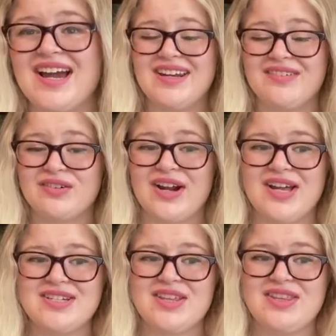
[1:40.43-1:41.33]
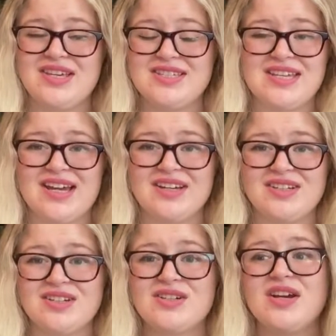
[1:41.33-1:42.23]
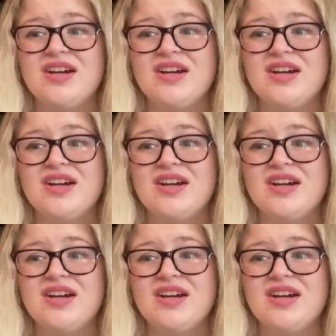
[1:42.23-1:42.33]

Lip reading: I never read the second,